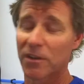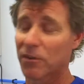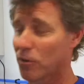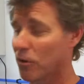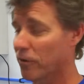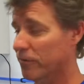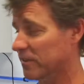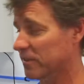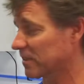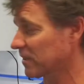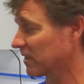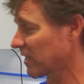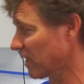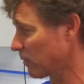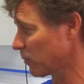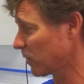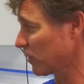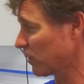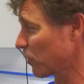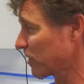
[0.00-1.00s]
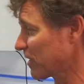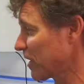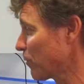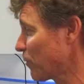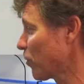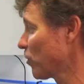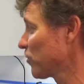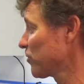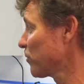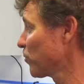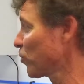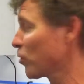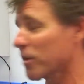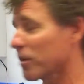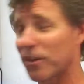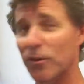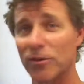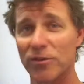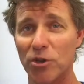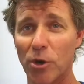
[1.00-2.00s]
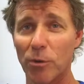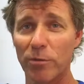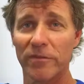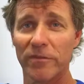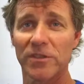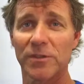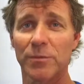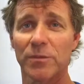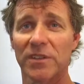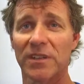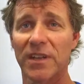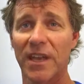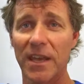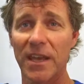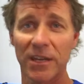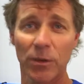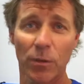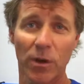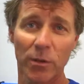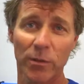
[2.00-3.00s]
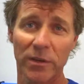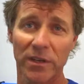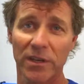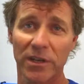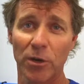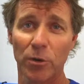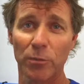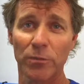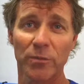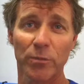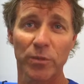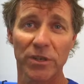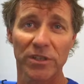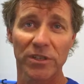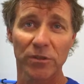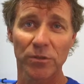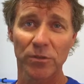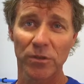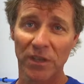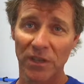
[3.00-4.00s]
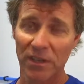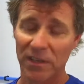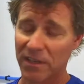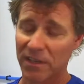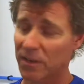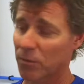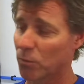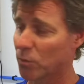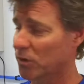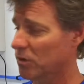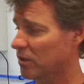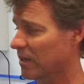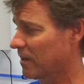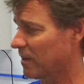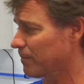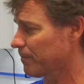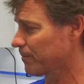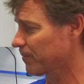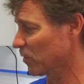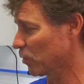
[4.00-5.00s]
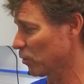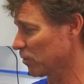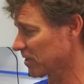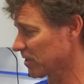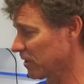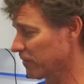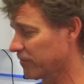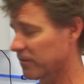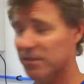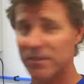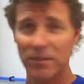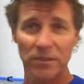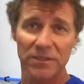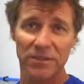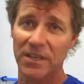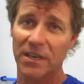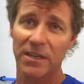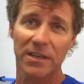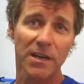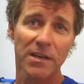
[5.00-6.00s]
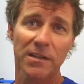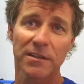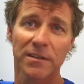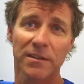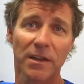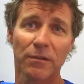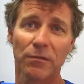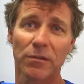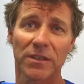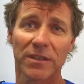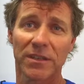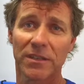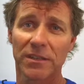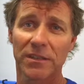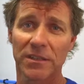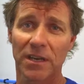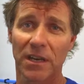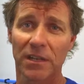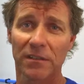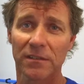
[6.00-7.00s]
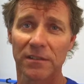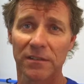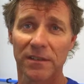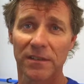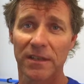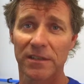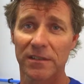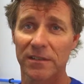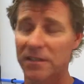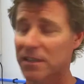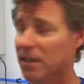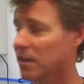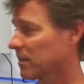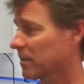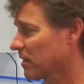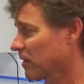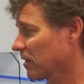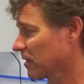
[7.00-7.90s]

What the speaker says: Obviously we don't want them working on top of us, but in any way we can help them we do, and we'll also facilitate anything they really need done. At the end of the day,